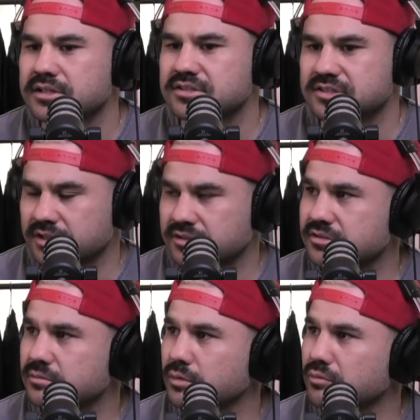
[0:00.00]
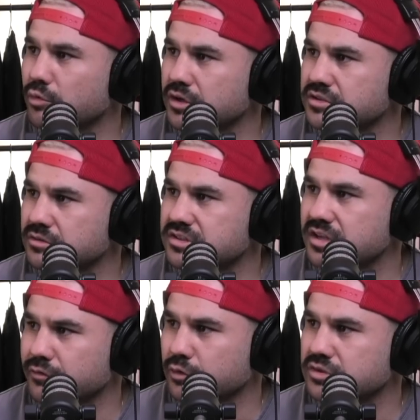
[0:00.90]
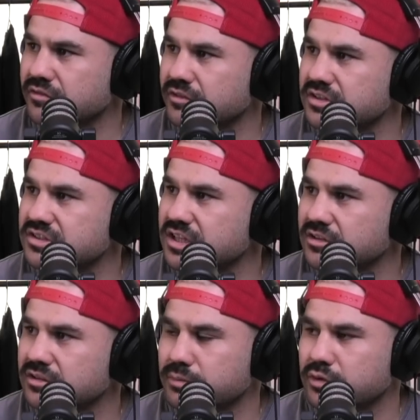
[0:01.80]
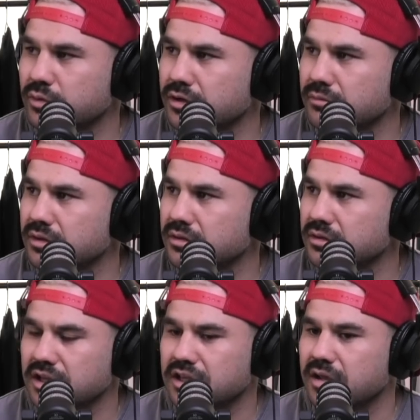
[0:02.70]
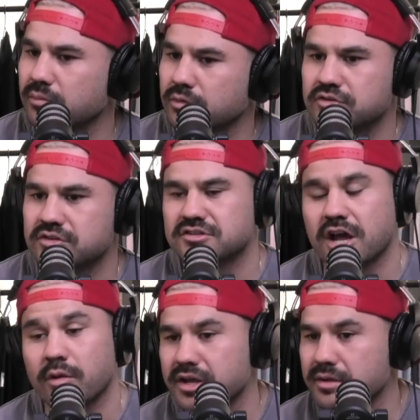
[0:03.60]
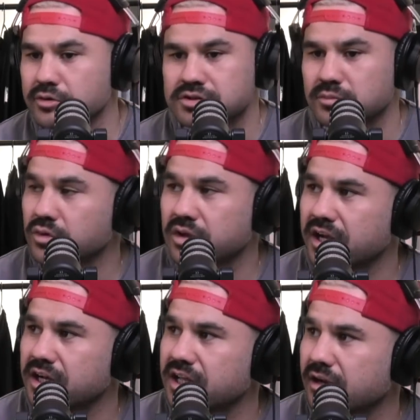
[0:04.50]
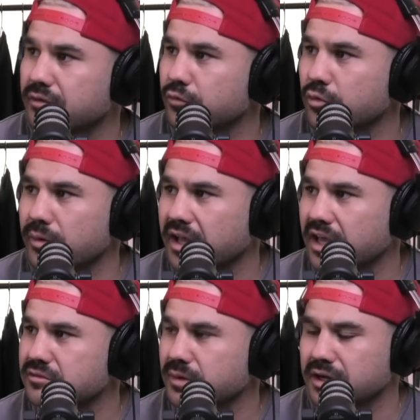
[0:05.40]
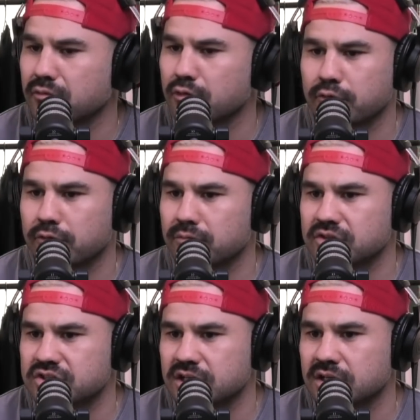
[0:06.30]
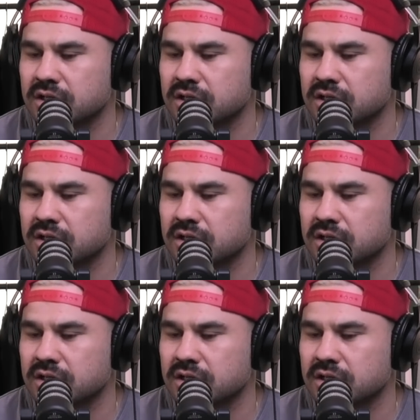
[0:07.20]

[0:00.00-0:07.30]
6 with Moiser at 7 or 7 and 6 between them, and because there's no way you're pushing Will Kennedy out of fullback. He's been unreal for him this year.